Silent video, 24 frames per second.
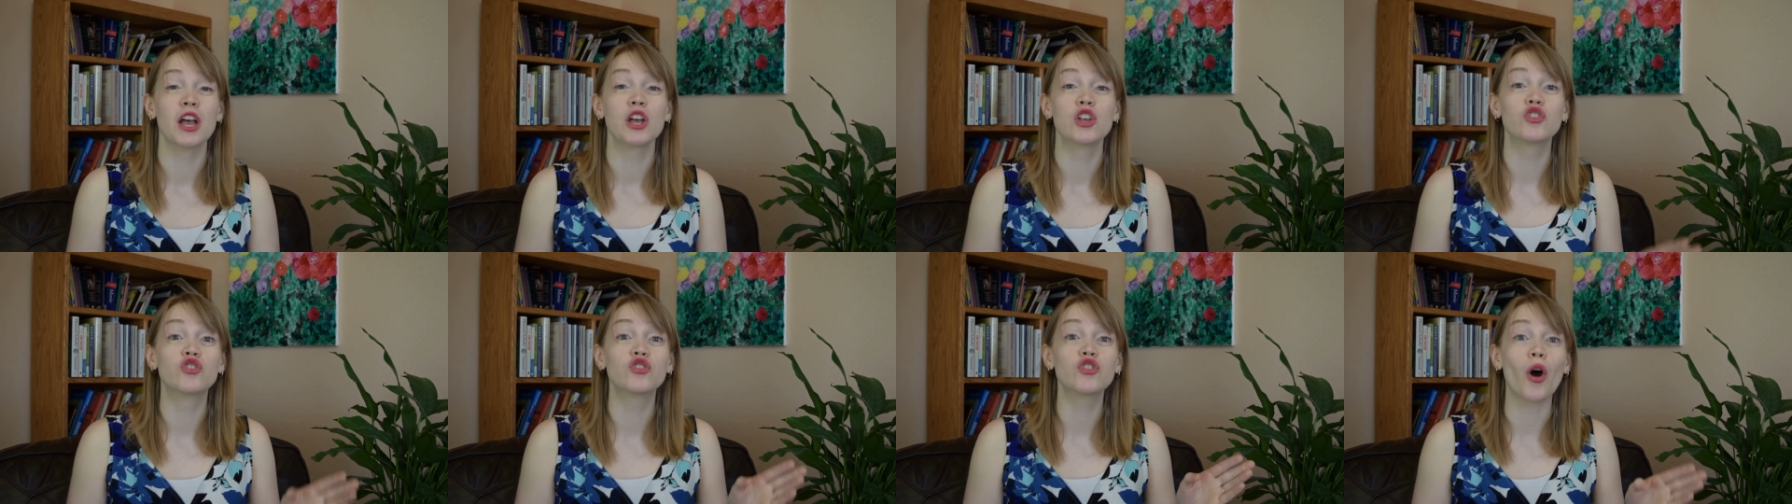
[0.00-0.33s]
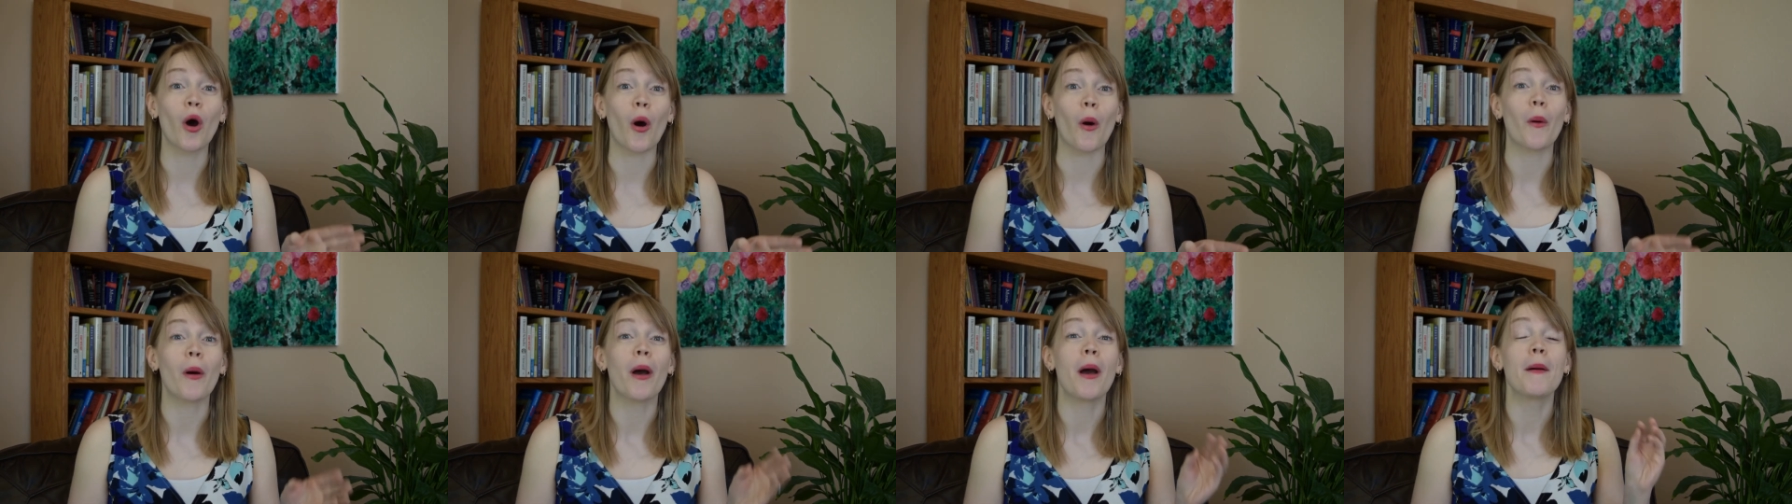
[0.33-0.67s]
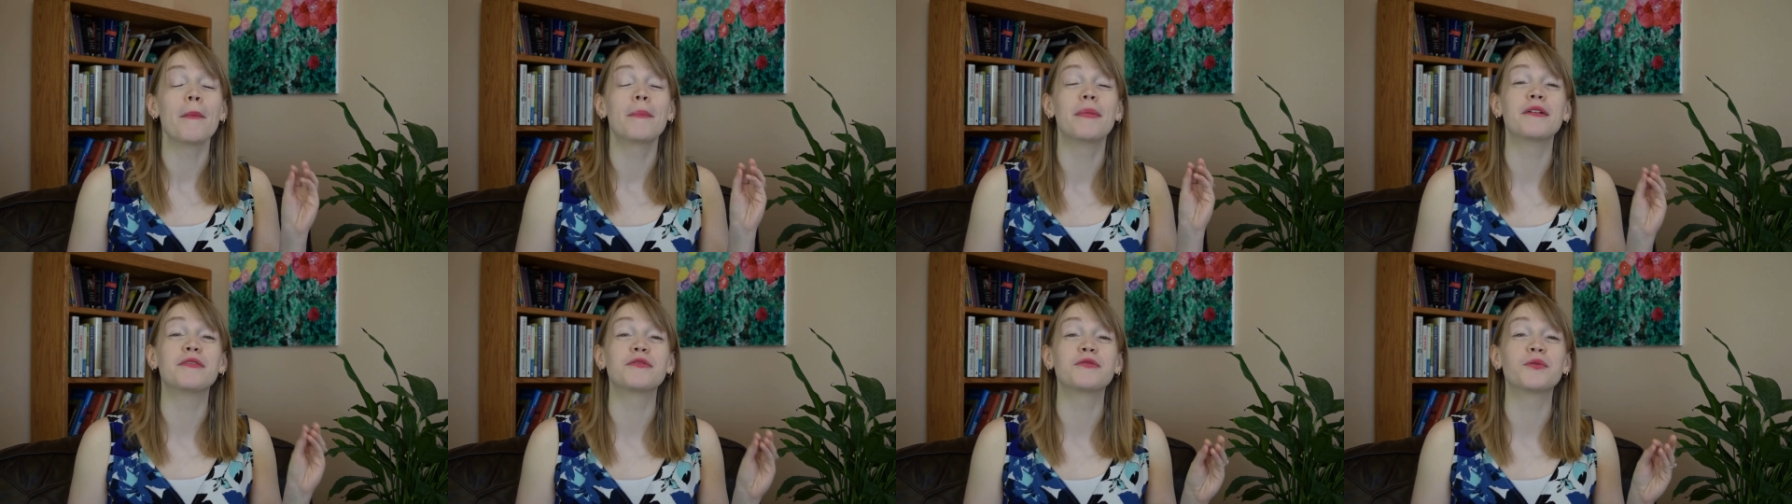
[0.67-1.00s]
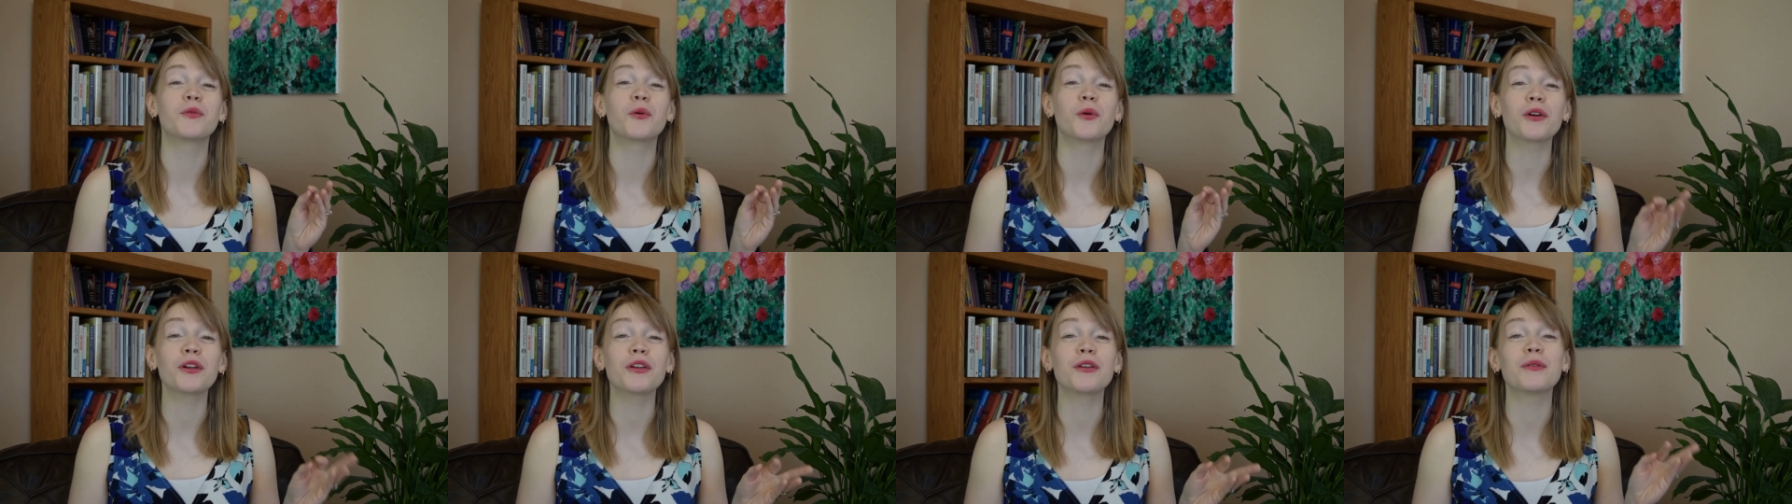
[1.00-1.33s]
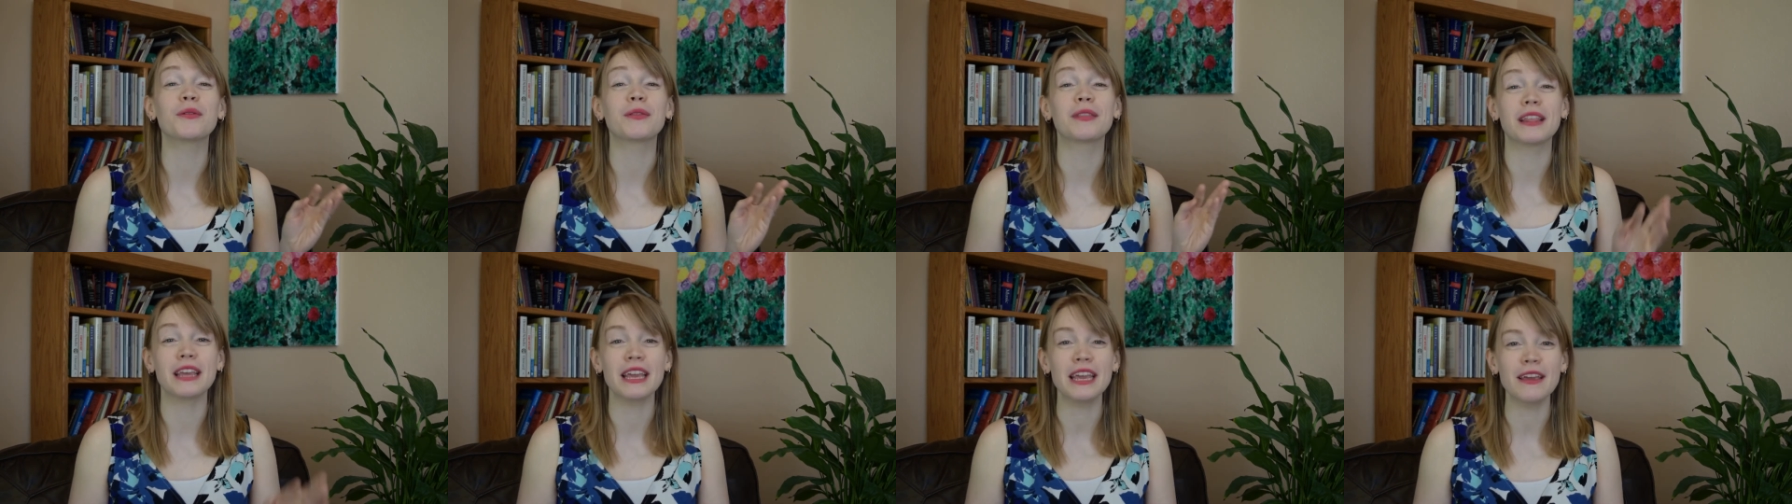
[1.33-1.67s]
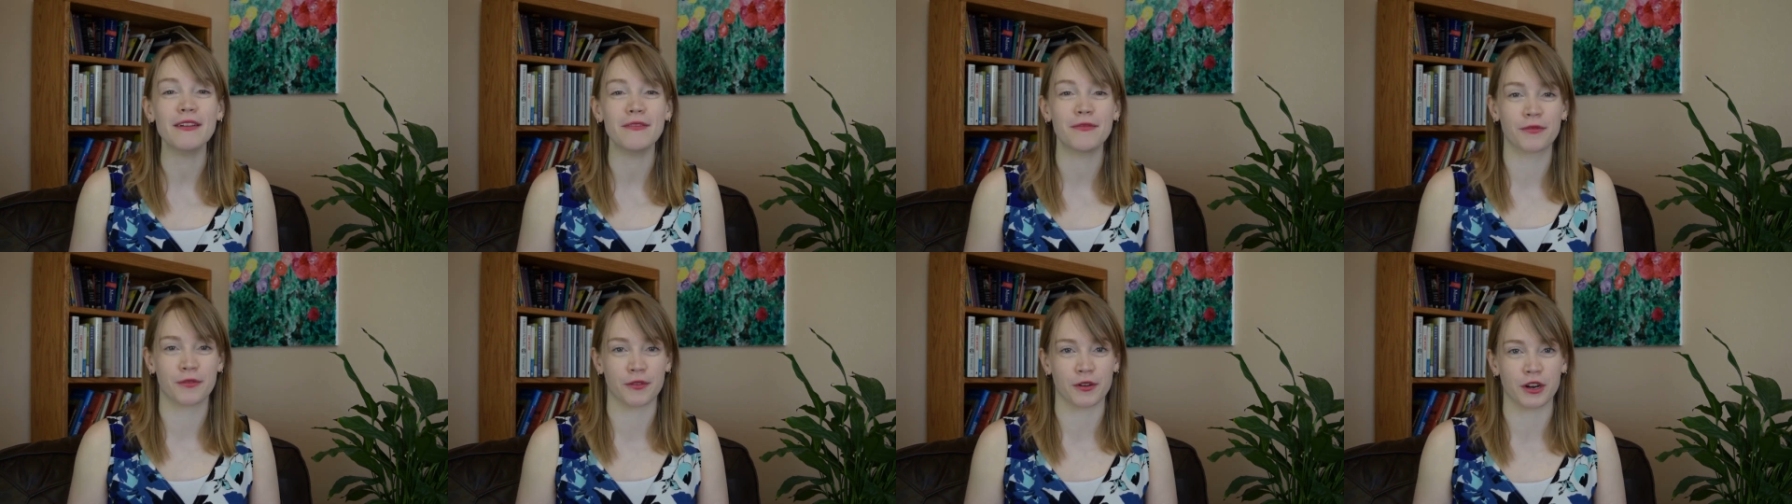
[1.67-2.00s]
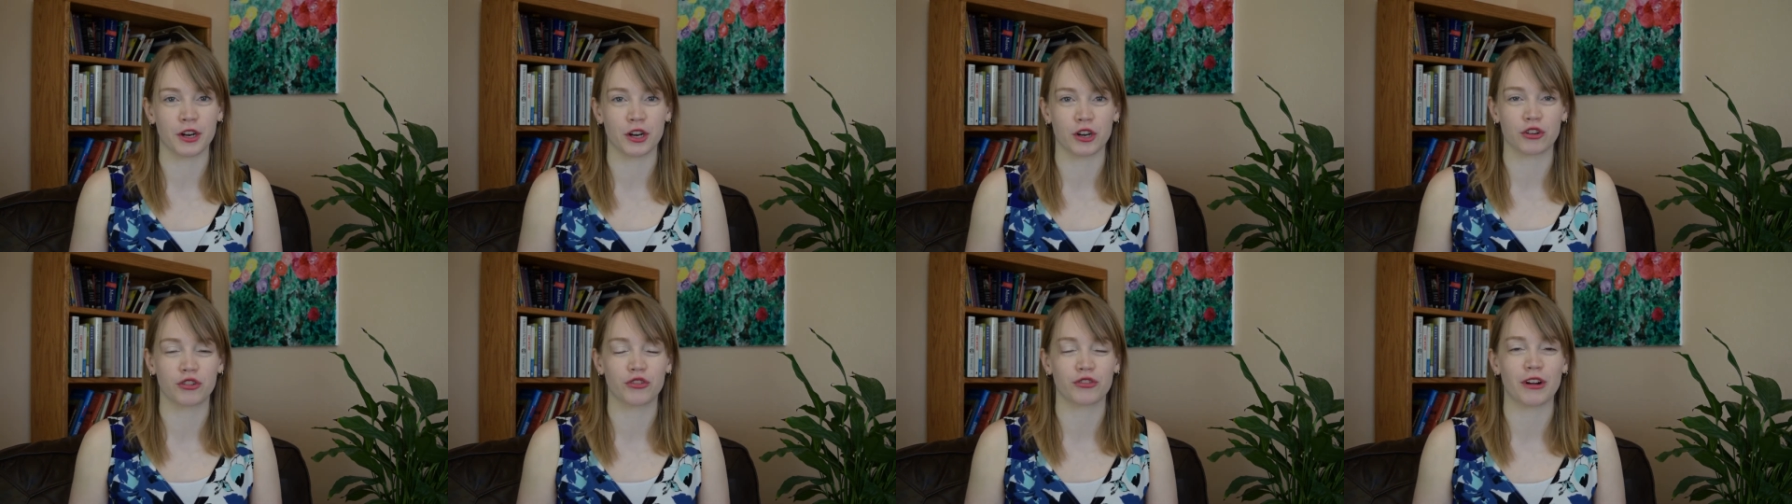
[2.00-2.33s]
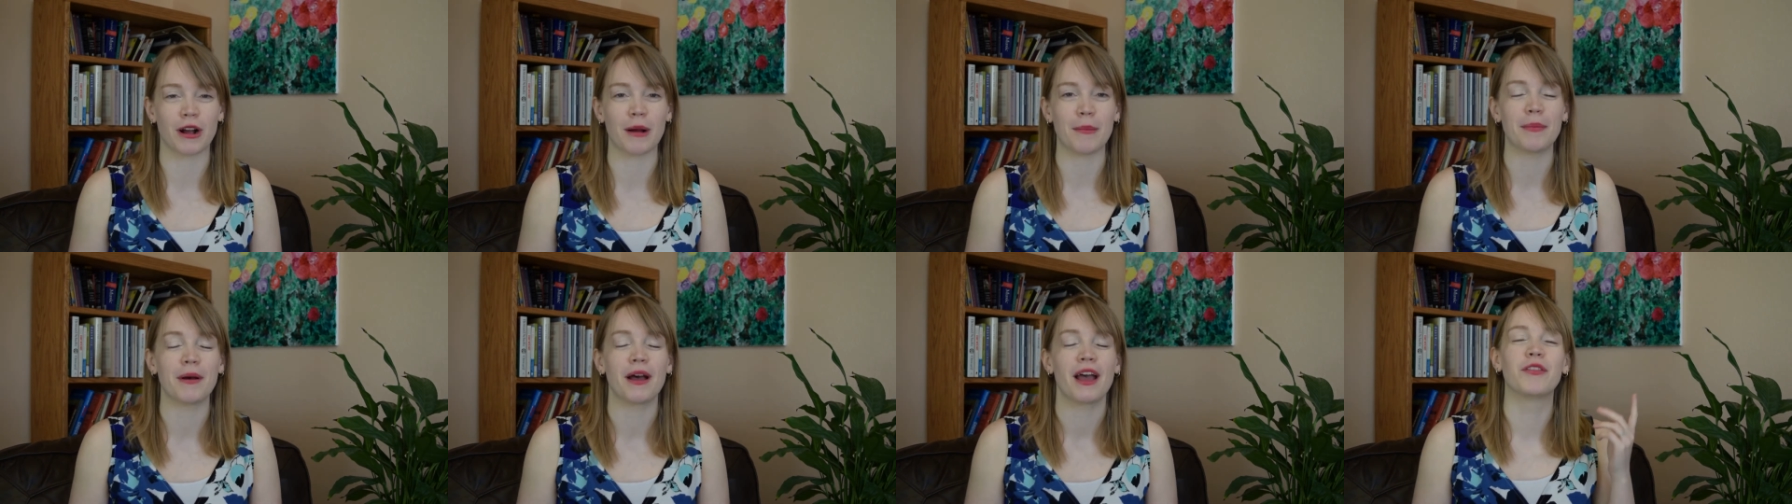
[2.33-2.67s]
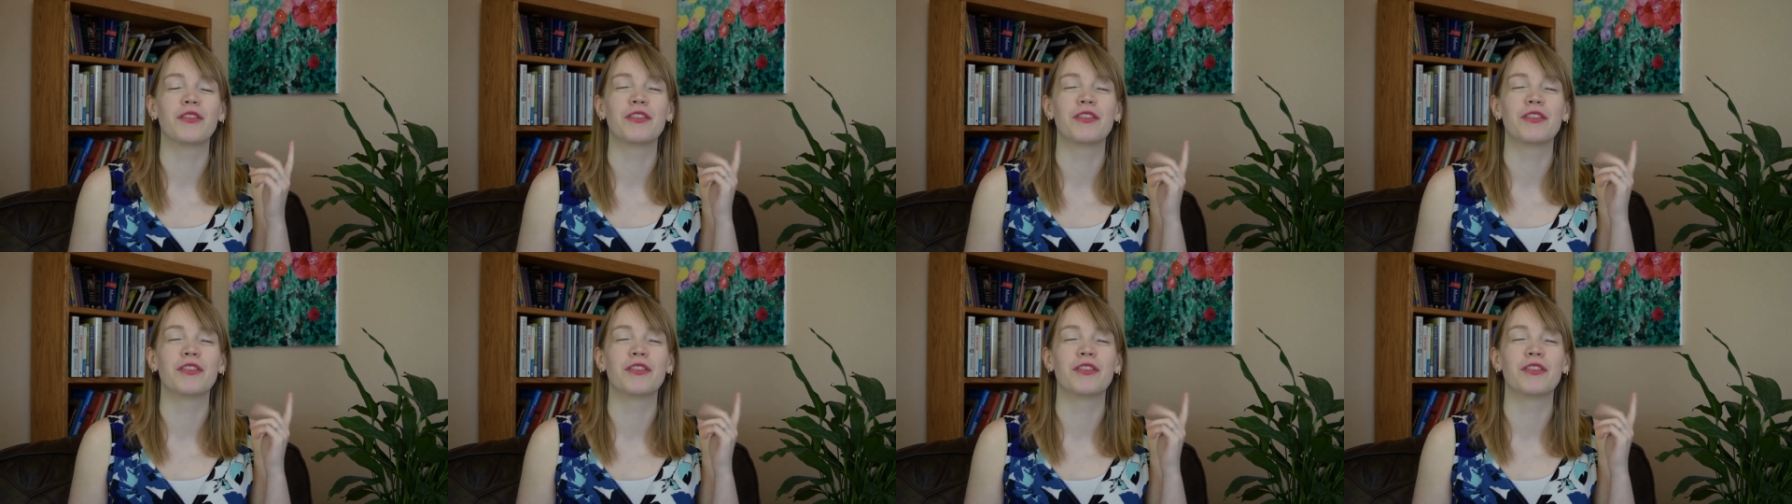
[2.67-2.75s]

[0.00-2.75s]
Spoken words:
So before you leave for your trip,